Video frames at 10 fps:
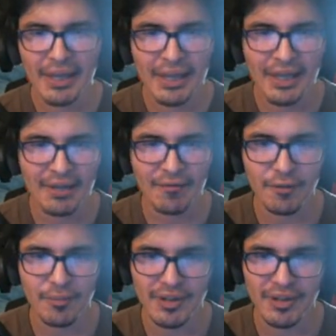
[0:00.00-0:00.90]
and
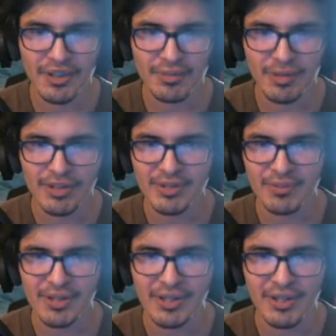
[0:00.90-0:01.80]
filming their exploration
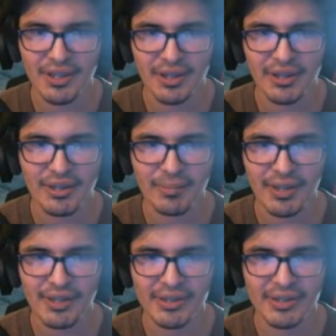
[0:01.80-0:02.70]
within the long
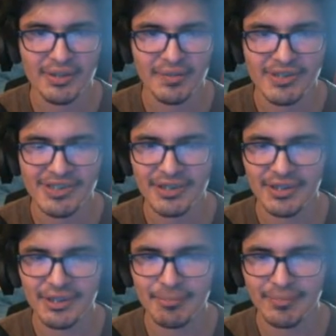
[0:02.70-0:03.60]
abandoned
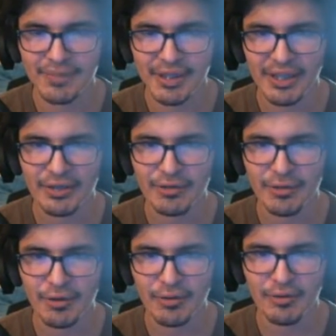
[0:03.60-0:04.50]
facility.
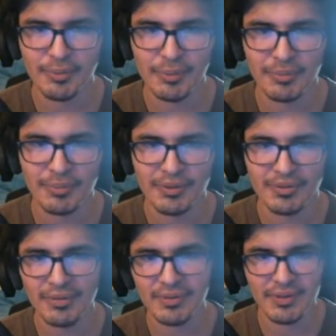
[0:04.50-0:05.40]
Old newspaper was
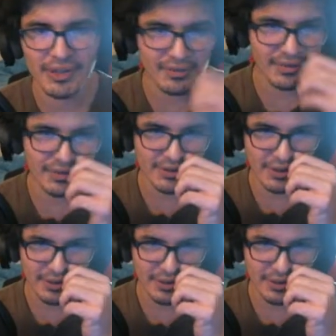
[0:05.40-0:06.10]
recovered detailing